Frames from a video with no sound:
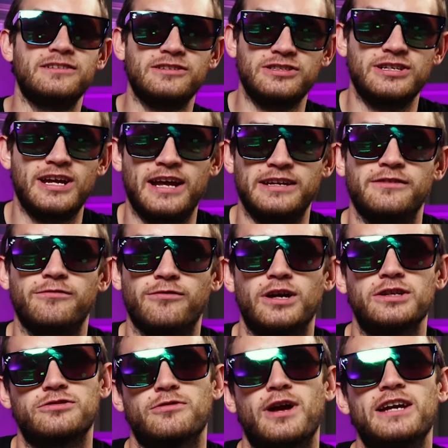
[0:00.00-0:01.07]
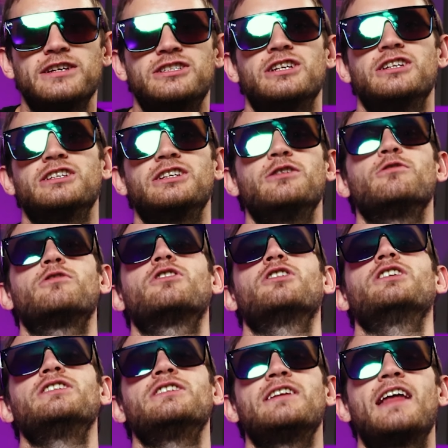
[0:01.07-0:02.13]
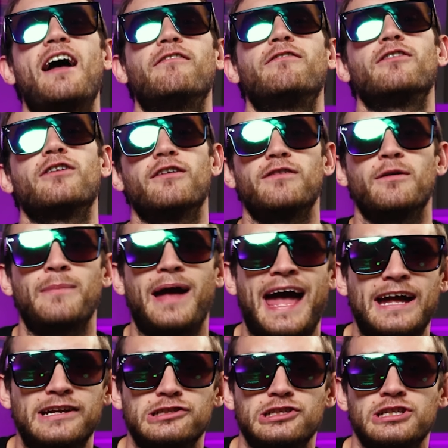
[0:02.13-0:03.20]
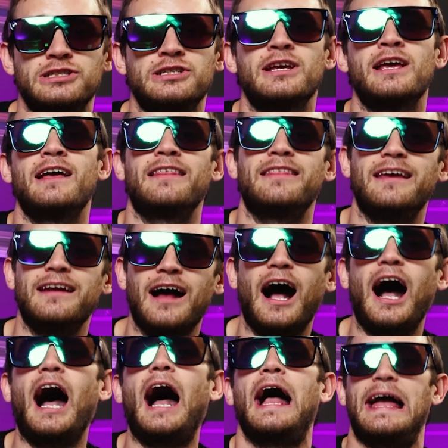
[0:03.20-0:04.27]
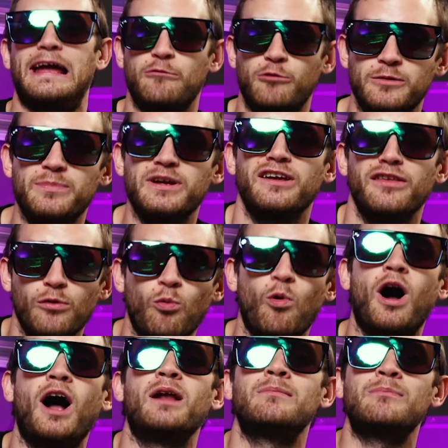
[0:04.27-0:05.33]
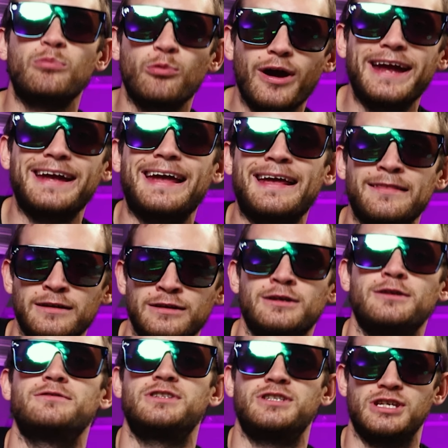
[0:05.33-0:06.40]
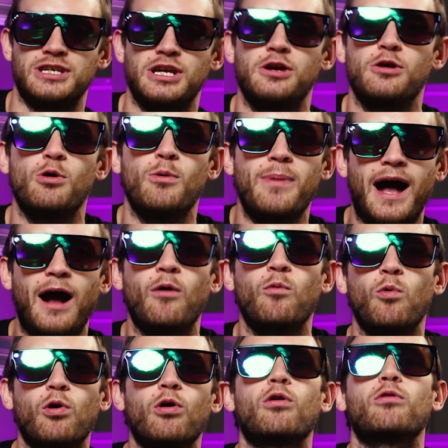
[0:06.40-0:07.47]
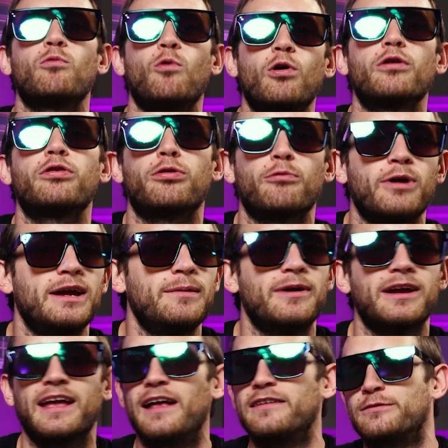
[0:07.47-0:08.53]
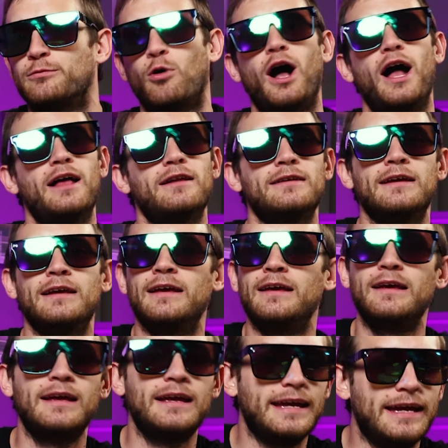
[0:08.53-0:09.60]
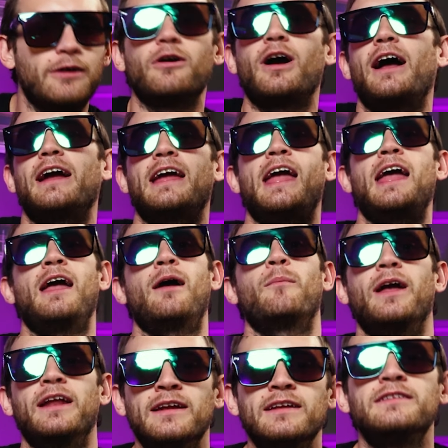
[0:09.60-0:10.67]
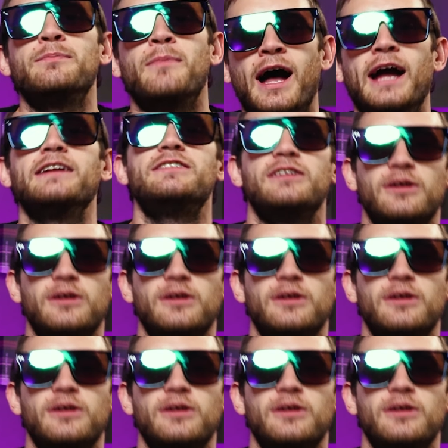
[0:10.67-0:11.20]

understand your frustration. You could never have imagined that I would be the one breaking the news to you about World War III. But guess what? Here I am. And it's my